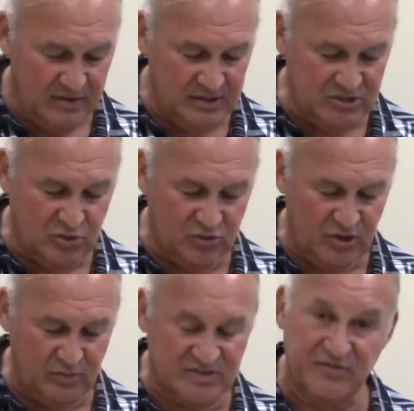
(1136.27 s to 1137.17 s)
This
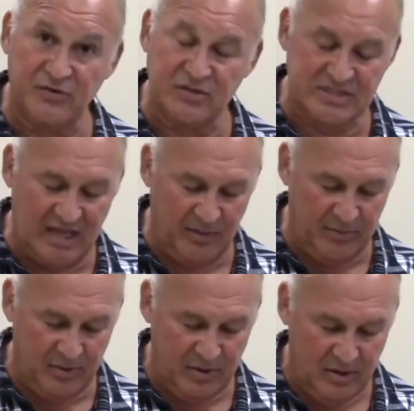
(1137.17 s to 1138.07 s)
courtyard was the first
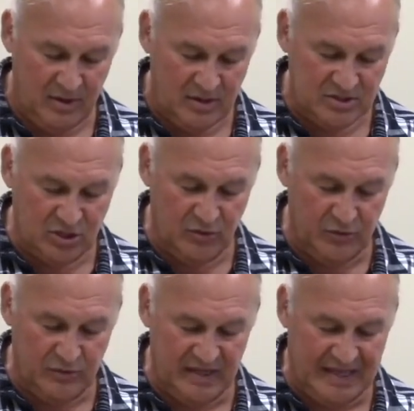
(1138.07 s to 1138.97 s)
step to go
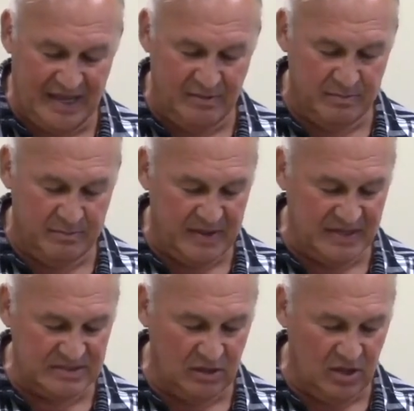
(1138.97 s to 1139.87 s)
through the gate
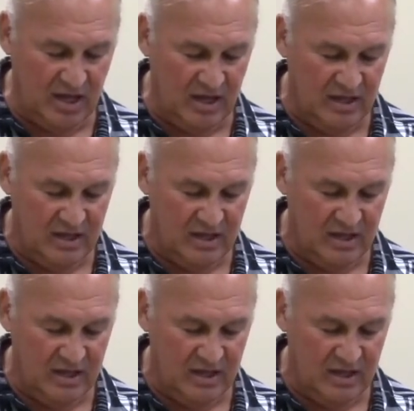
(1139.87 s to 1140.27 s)
past the law